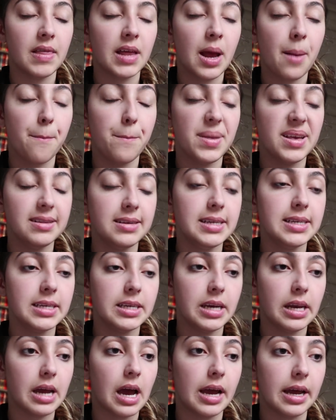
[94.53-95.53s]
then i'm busy
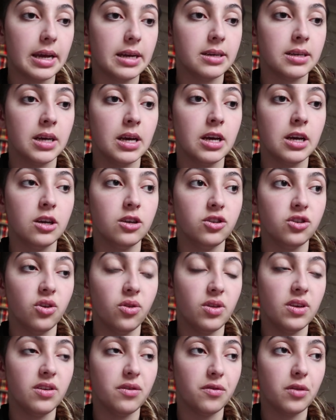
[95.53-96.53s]
tonight so
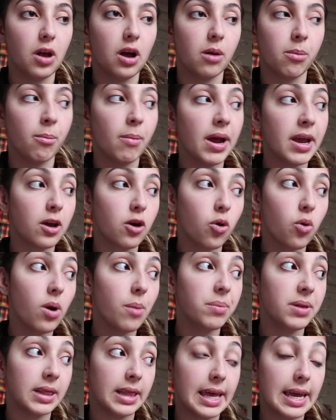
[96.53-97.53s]
this vlog might go
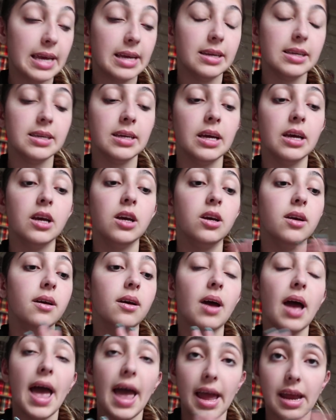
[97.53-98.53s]
up late
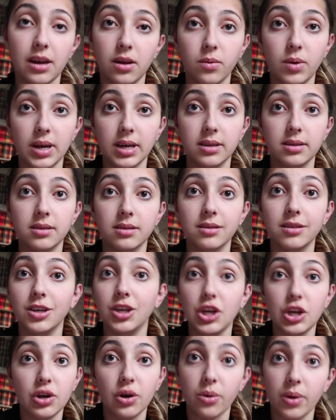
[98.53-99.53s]
anyways
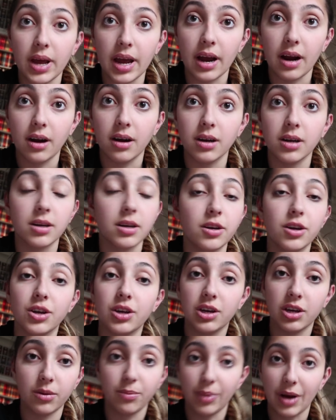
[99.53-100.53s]
you don't care
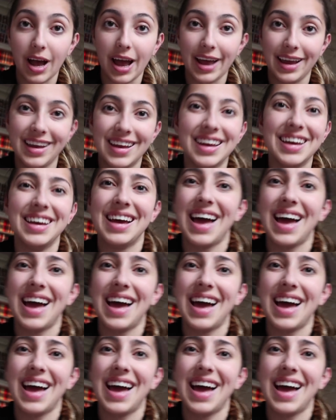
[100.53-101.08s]
goodbye